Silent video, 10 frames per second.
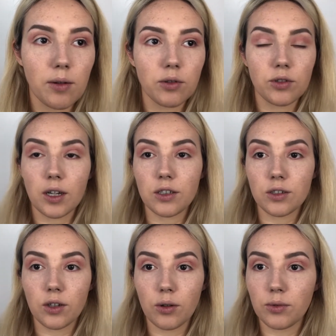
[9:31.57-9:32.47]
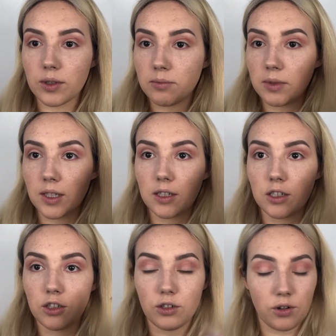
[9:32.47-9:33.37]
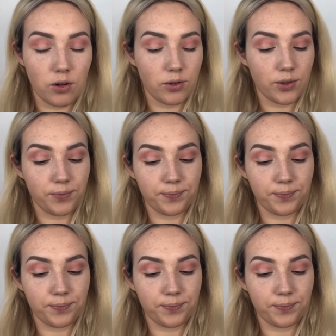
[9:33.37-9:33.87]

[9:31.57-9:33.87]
I will try to go with Millimeter Rose